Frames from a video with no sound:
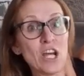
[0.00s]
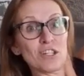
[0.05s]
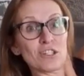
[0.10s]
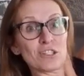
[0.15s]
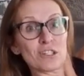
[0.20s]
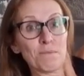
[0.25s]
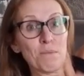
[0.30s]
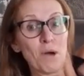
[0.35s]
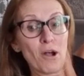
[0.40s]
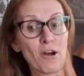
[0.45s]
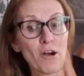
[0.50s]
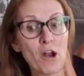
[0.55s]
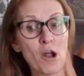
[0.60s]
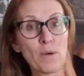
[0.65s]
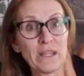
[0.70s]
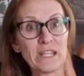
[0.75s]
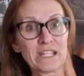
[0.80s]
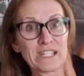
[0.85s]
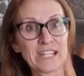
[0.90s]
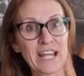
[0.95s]
Tomorrow
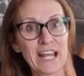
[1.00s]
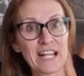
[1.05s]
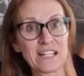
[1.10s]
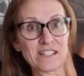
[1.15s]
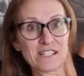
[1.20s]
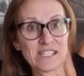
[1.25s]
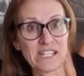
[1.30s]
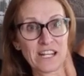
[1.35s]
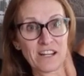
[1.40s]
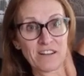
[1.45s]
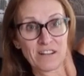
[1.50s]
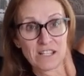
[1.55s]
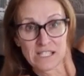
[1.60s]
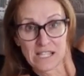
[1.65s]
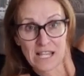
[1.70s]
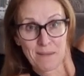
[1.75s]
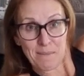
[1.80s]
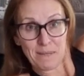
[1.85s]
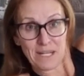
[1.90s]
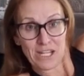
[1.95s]
in the Taster series,
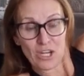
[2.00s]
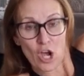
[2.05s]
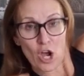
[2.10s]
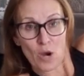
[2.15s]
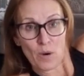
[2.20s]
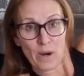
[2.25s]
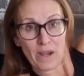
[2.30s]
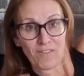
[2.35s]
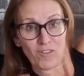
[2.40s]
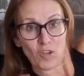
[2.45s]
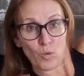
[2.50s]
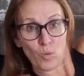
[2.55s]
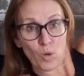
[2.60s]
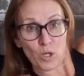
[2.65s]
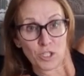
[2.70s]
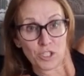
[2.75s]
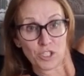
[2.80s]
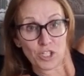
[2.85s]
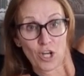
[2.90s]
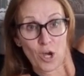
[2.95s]
let me know if you
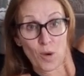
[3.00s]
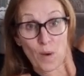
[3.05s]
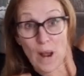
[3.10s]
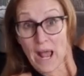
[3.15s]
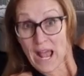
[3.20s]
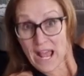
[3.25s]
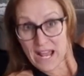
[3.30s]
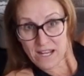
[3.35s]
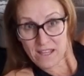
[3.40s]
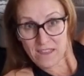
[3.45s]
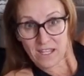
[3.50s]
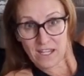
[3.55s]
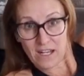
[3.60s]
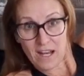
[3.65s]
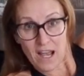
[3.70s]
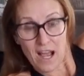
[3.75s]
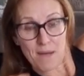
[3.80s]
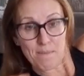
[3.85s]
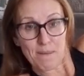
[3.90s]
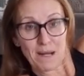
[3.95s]
want to know anything
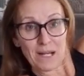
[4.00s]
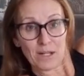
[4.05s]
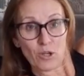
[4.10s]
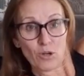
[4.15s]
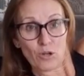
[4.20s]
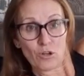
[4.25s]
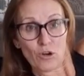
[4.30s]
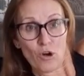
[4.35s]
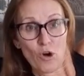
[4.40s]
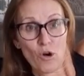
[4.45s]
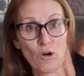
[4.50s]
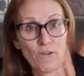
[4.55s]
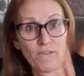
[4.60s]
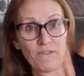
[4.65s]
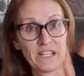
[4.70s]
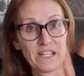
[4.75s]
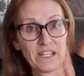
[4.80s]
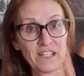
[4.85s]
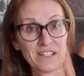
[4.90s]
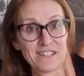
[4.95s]
about your core
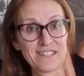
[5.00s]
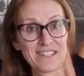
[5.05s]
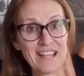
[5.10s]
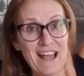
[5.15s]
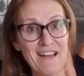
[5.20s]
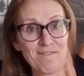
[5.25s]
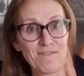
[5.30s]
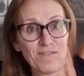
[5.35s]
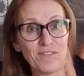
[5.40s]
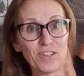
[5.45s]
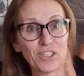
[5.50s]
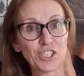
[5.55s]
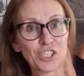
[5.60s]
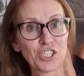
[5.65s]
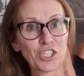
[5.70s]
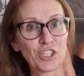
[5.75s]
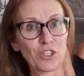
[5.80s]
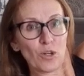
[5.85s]
fitness and function,